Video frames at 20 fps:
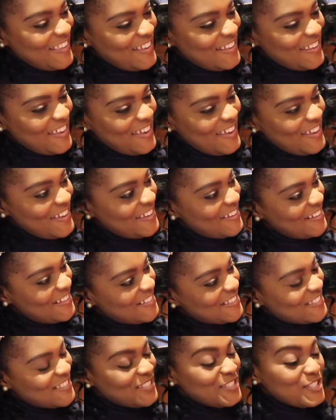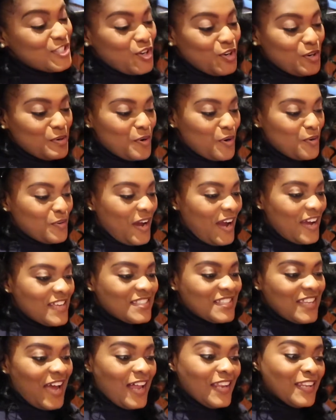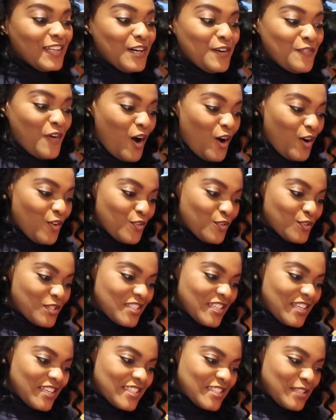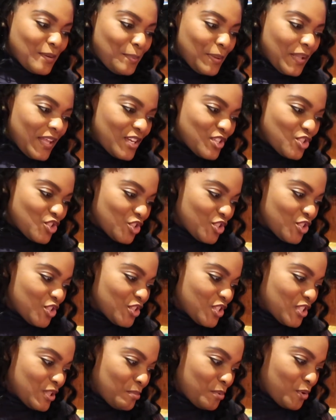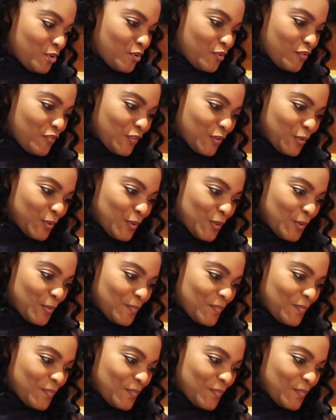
Yes, it's gonna go nicely. I love all those scents, the pleasures, the beautiful.